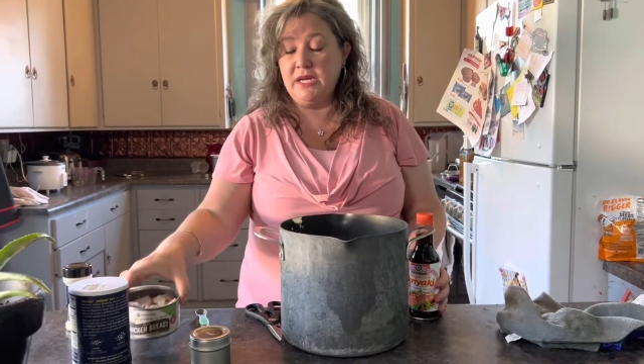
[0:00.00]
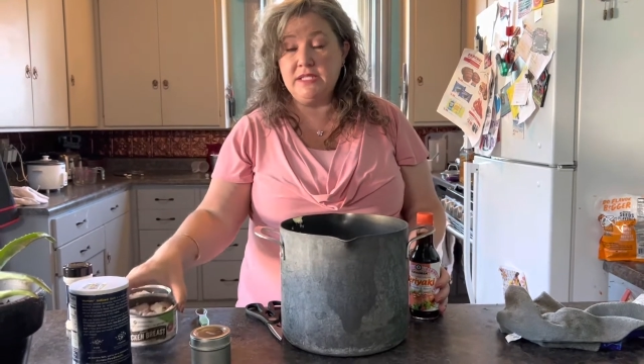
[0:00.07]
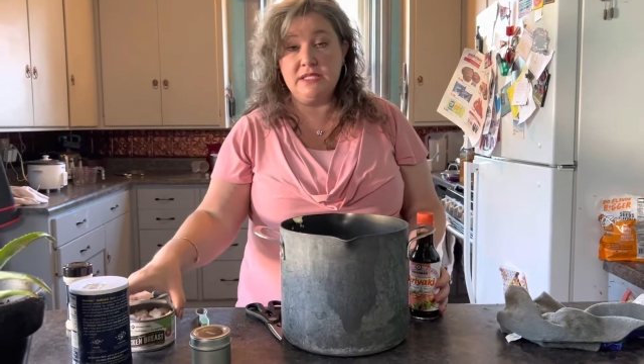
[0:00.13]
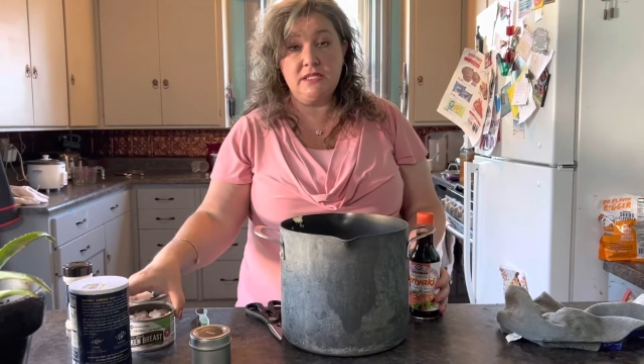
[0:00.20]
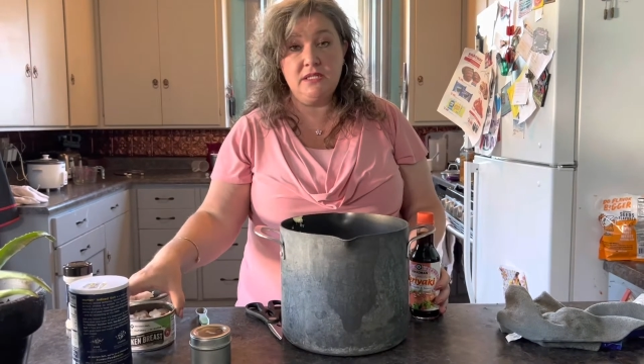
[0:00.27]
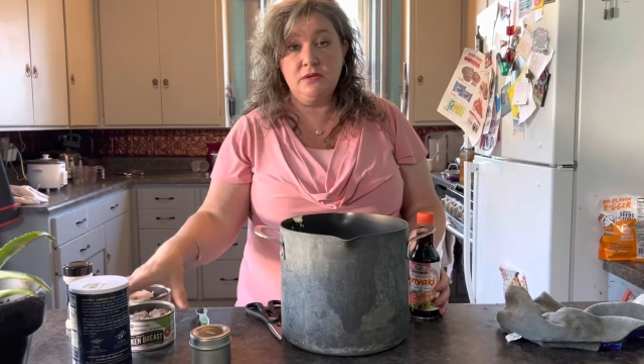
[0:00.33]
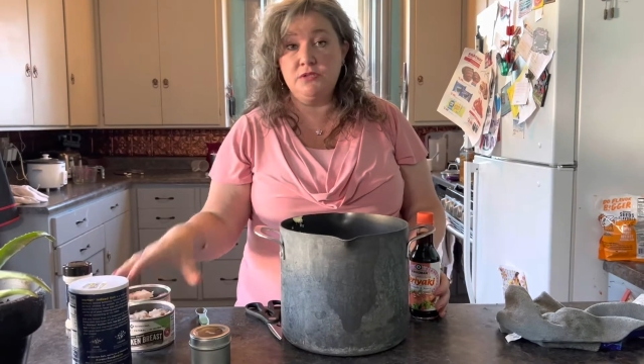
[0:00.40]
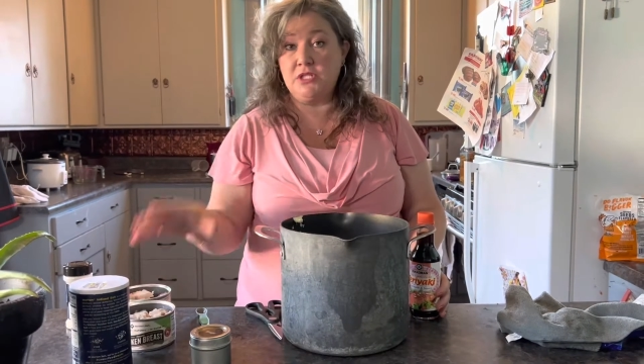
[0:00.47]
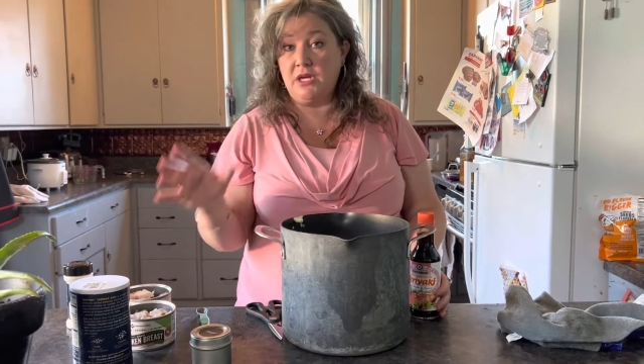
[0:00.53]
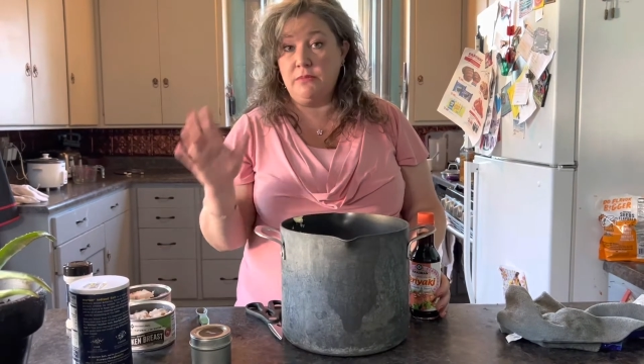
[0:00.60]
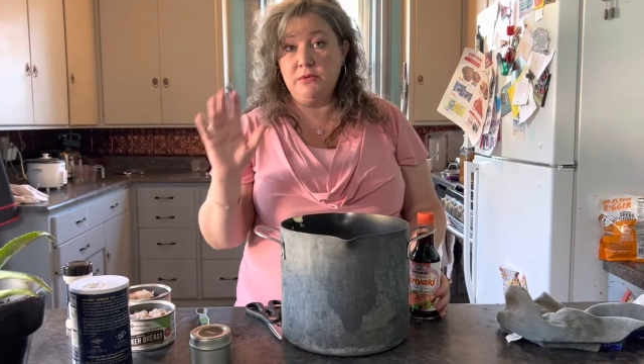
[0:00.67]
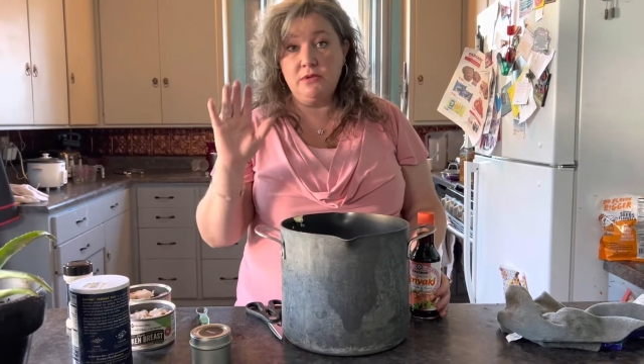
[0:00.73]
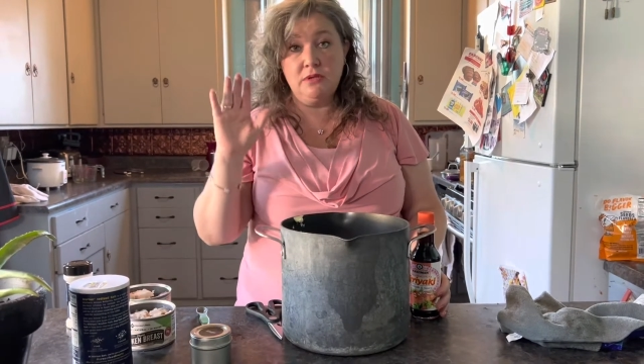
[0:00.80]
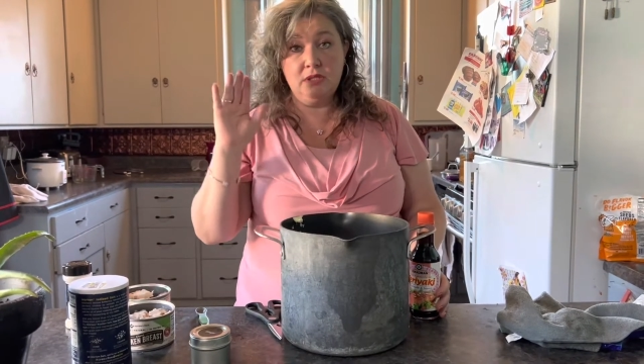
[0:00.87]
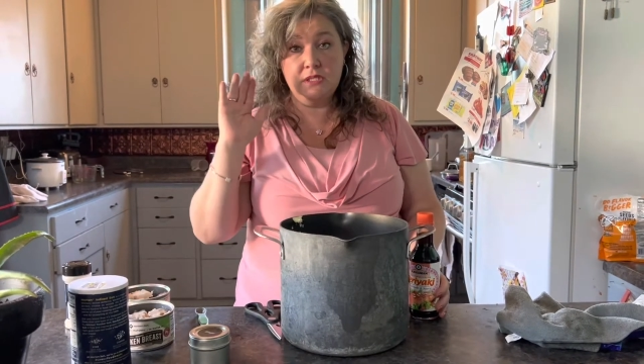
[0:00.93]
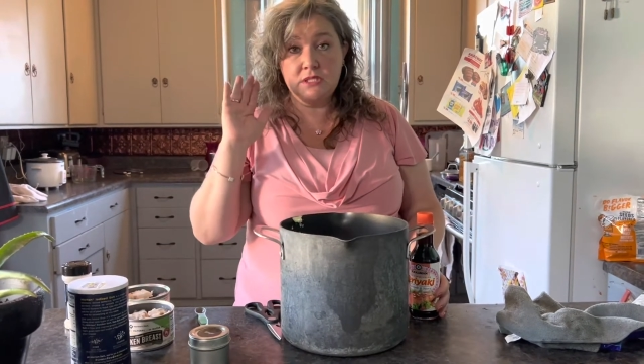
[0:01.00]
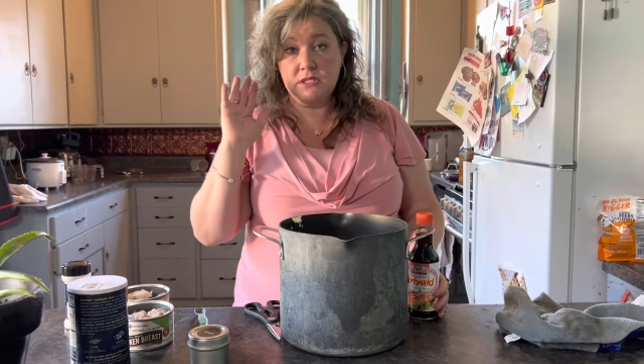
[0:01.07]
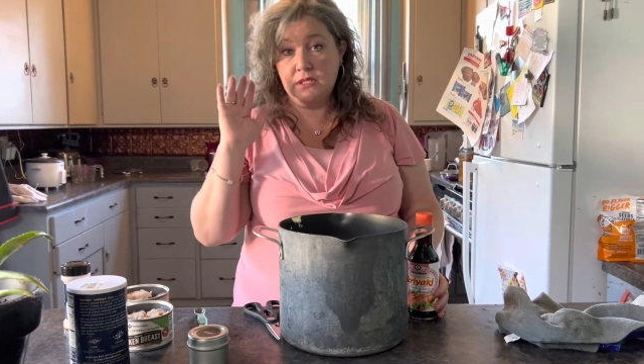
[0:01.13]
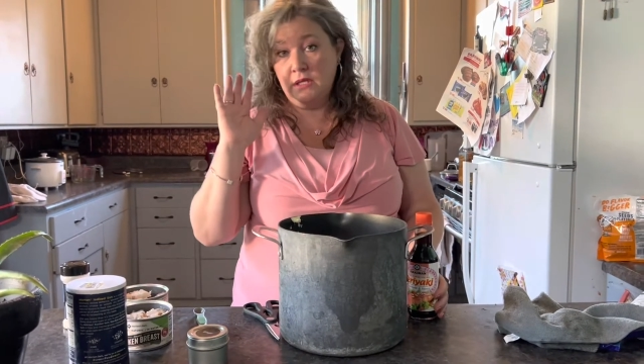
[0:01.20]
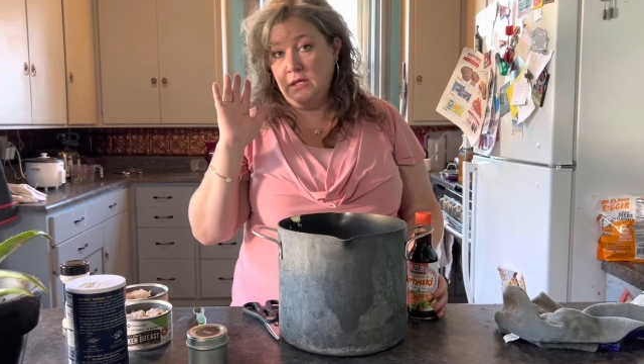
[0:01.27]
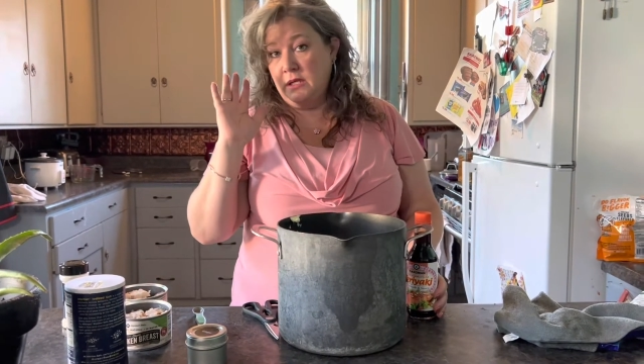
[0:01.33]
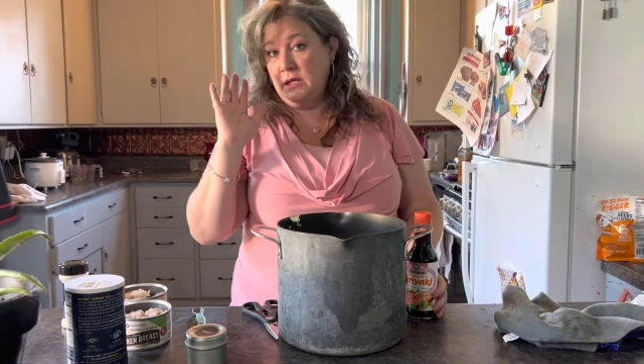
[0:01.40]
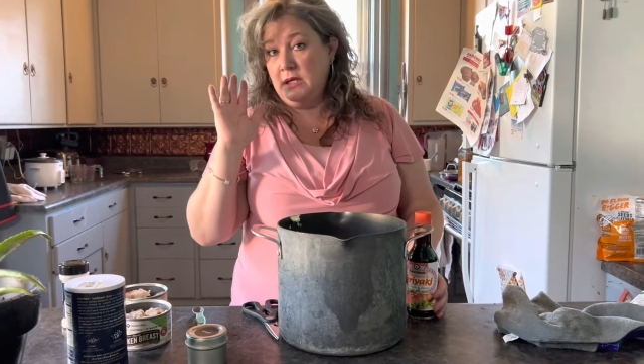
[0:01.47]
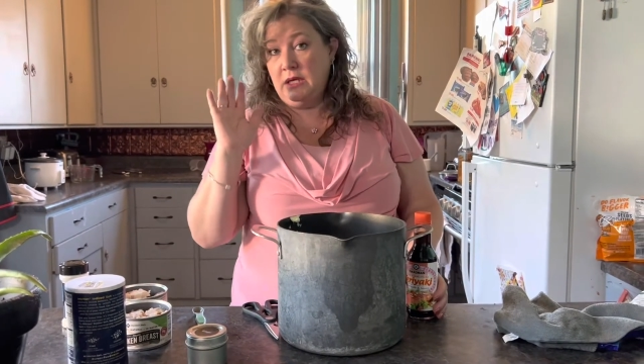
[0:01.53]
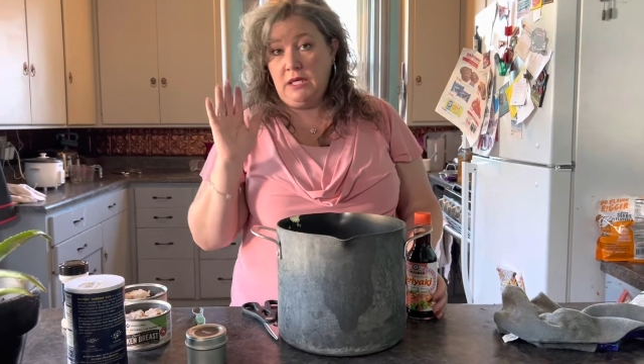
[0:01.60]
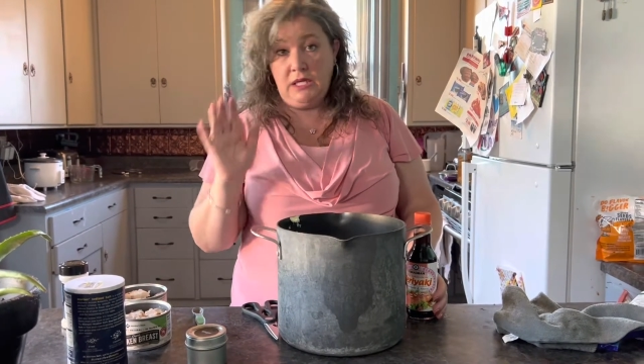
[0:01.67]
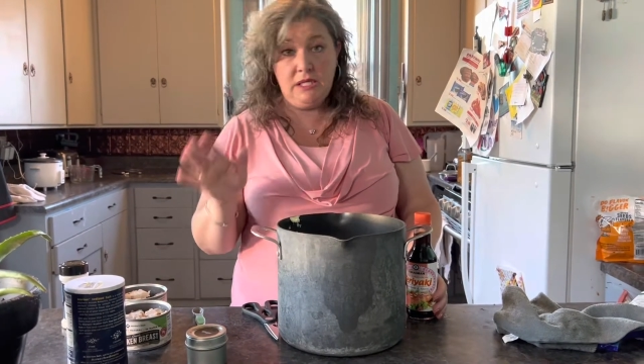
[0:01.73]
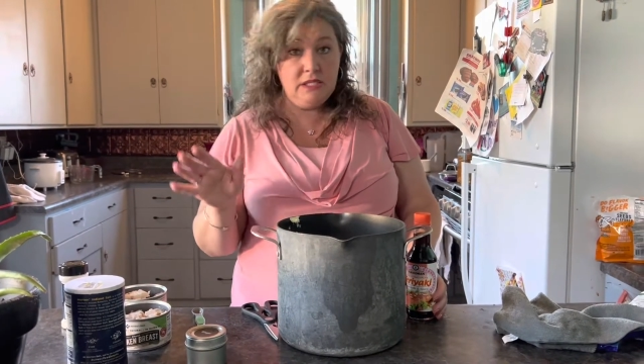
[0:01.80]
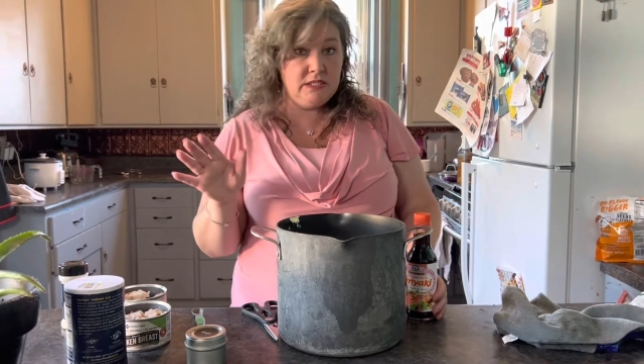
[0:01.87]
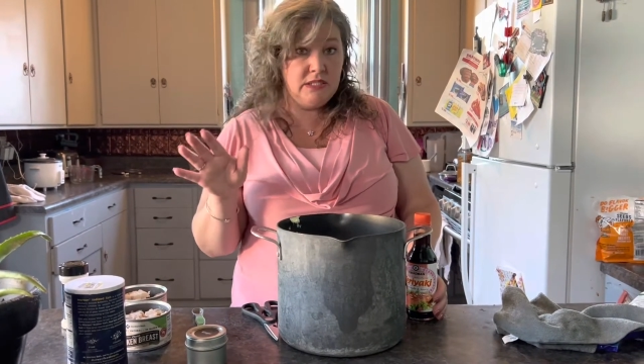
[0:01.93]
I told you I'm doing this
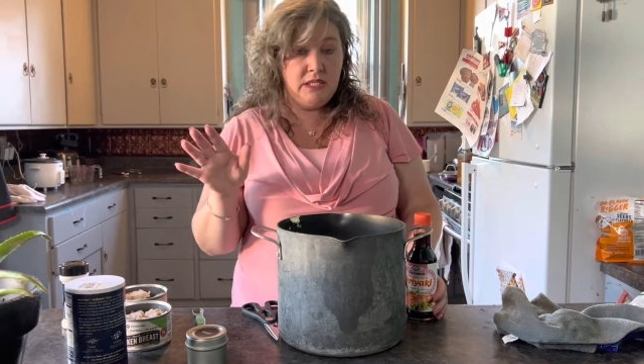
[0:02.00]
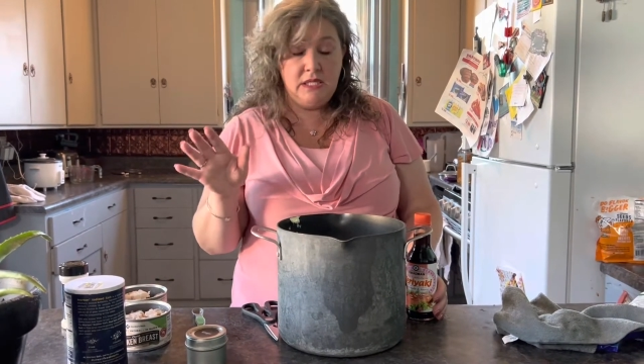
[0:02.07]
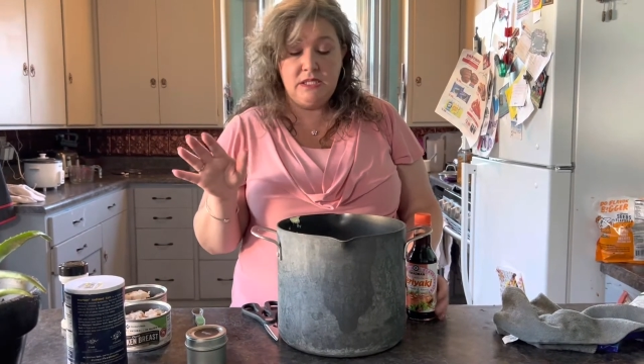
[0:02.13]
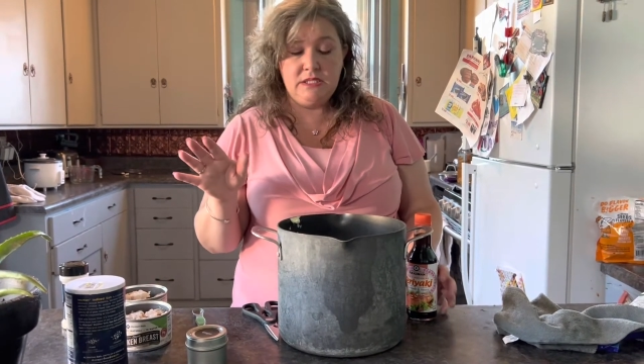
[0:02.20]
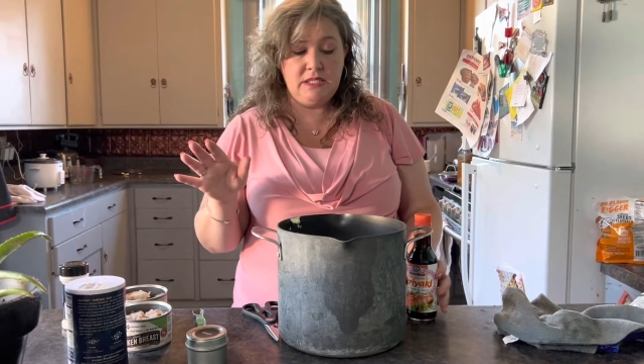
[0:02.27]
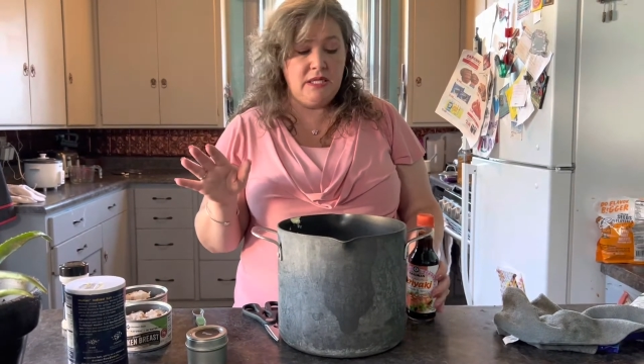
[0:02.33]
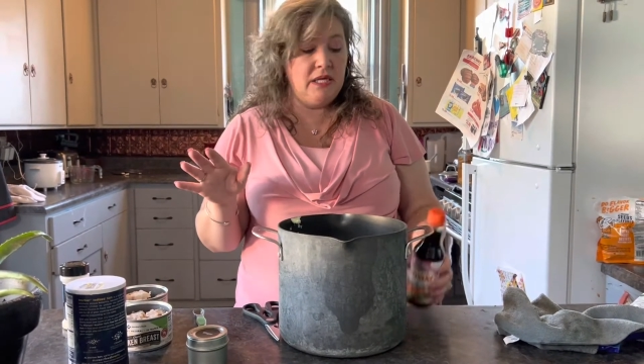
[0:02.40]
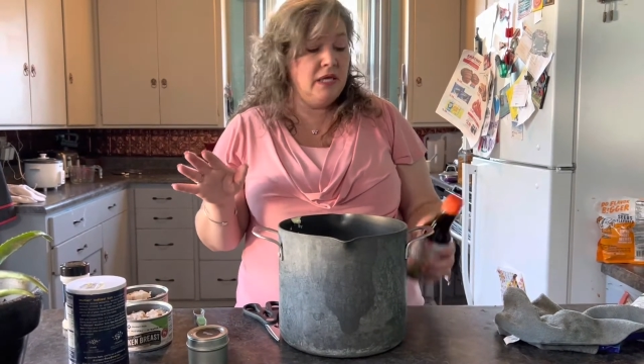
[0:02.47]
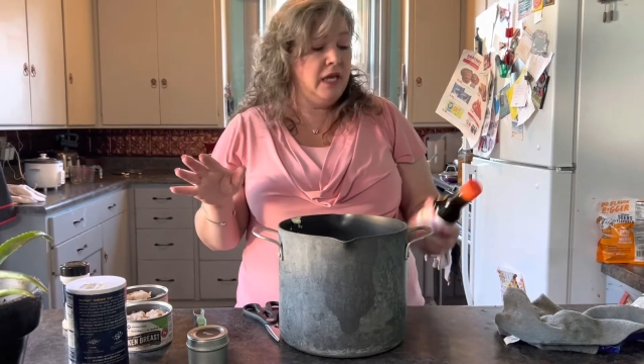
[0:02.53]
easy.